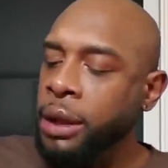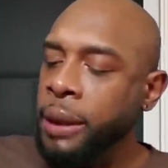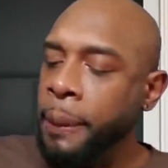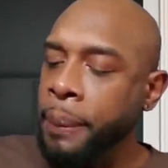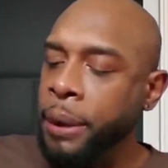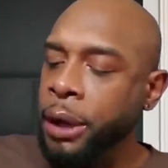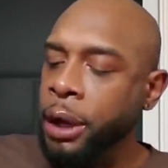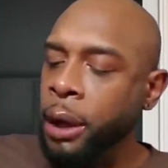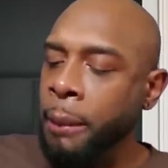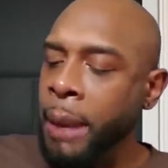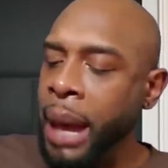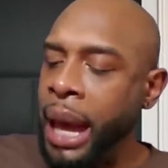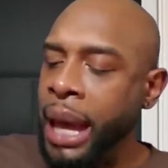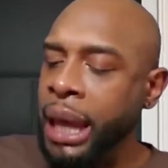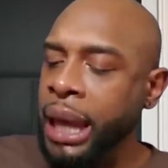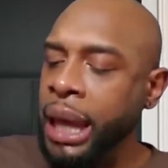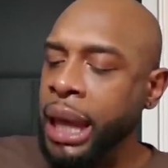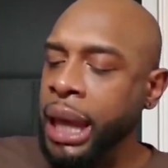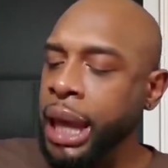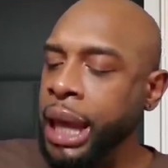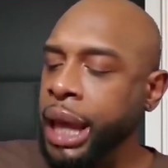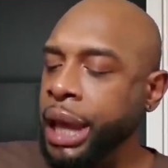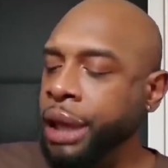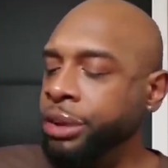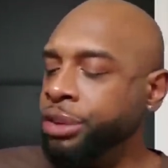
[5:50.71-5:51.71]
To put on my
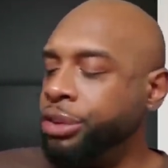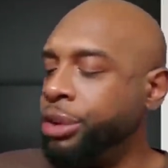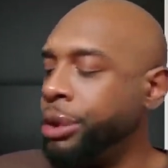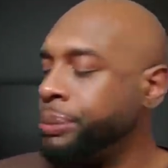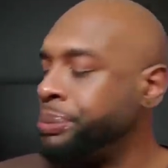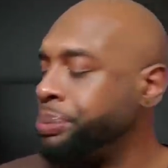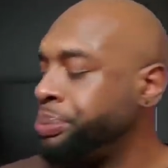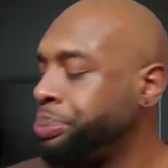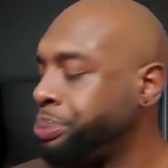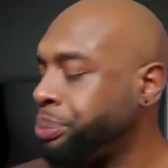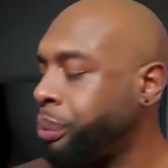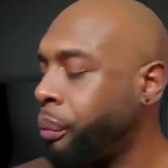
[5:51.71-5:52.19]
eggs.